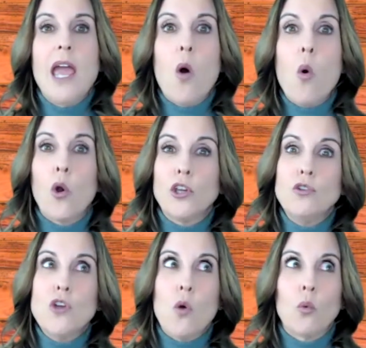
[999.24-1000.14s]
or
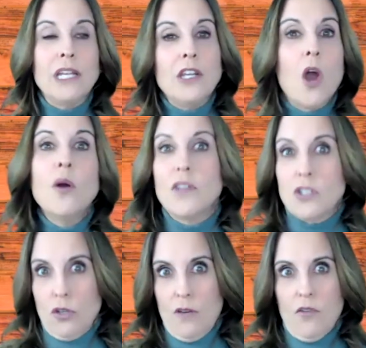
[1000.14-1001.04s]
you don't really know if it's
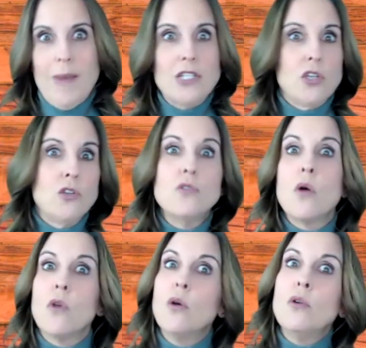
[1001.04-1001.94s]
good information. You
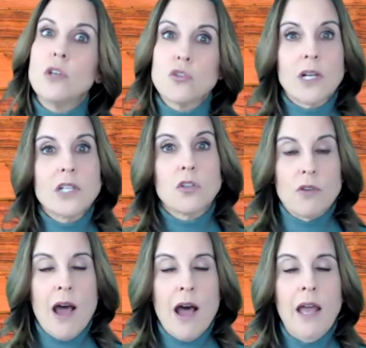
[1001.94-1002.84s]
don't know who to trust or
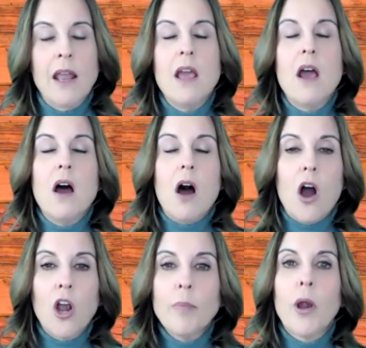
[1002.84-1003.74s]
not.
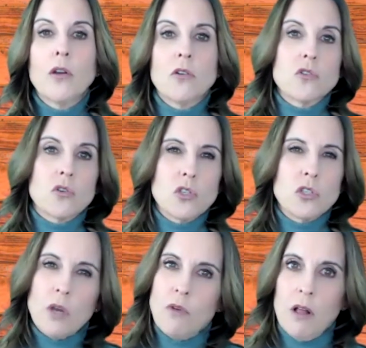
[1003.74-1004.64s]
Our partners are
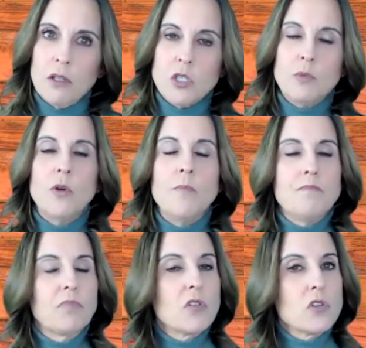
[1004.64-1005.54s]
so knowledgeable,
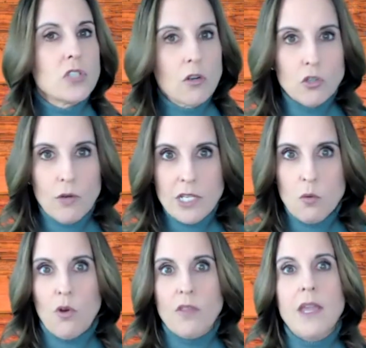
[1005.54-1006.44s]
they're so
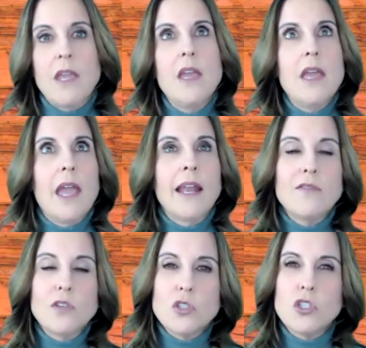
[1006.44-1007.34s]
trustworthy, and I
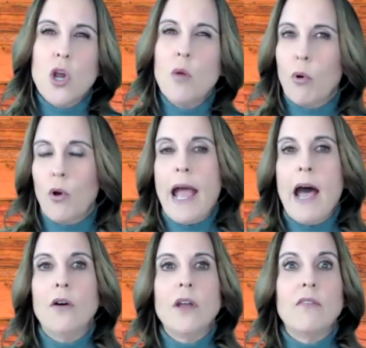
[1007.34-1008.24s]
feel so
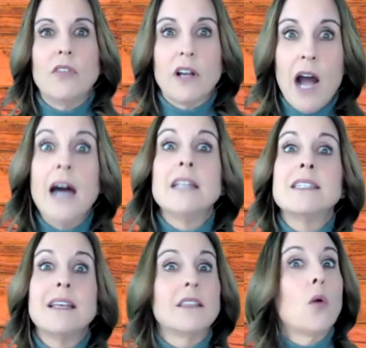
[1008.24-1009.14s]
proud of the
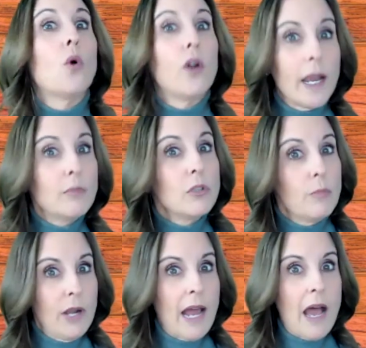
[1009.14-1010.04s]
content that we're able to
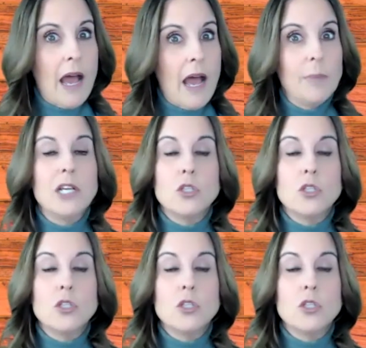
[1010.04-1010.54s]
put out because,